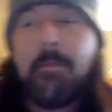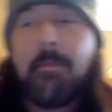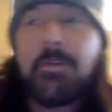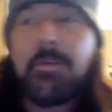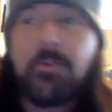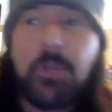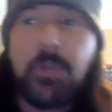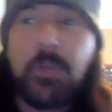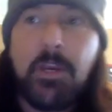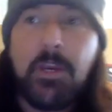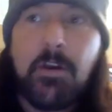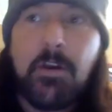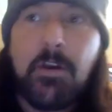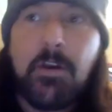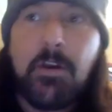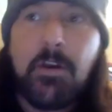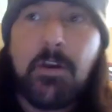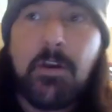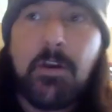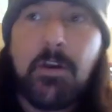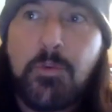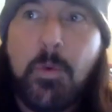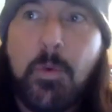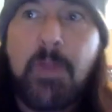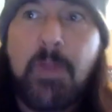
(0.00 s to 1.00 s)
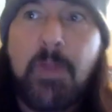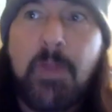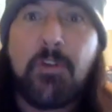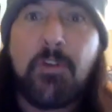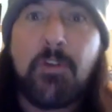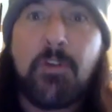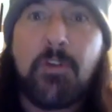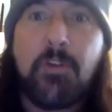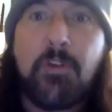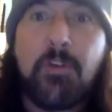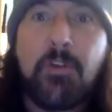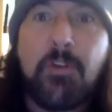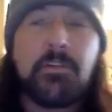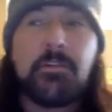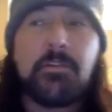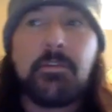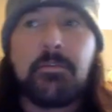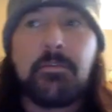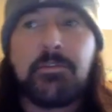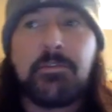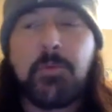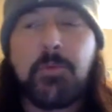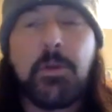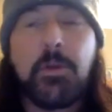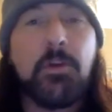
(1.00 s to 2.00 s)
you'll hear 20 versions
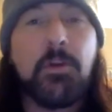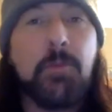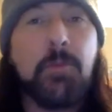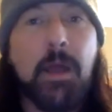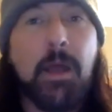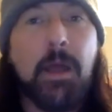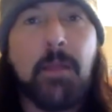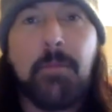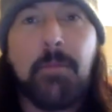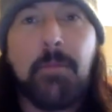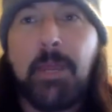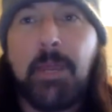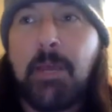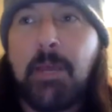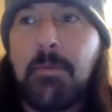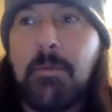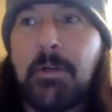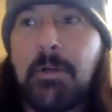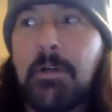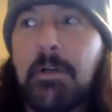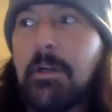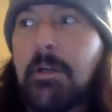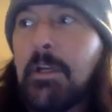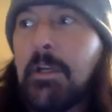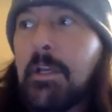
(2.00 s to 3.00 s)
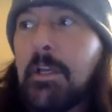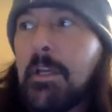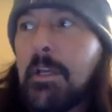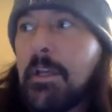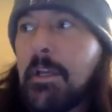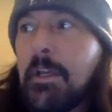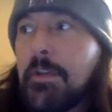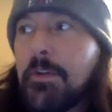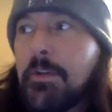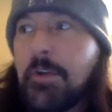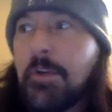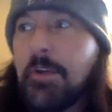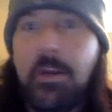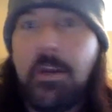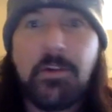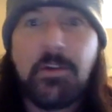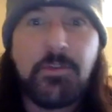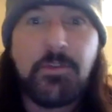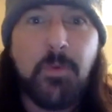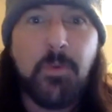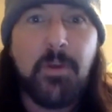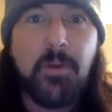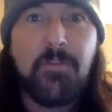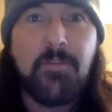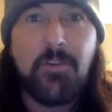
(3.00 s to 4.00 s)
of Sweet Home Alabama. You'll hear
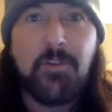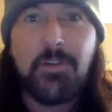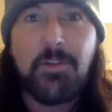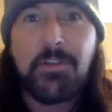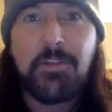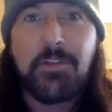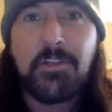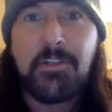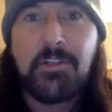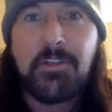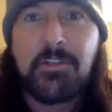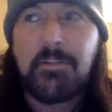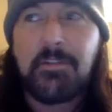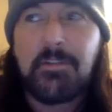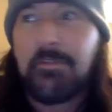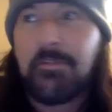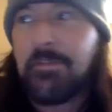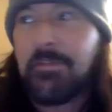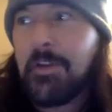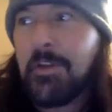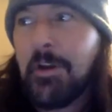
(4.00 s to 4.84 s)
20 versions of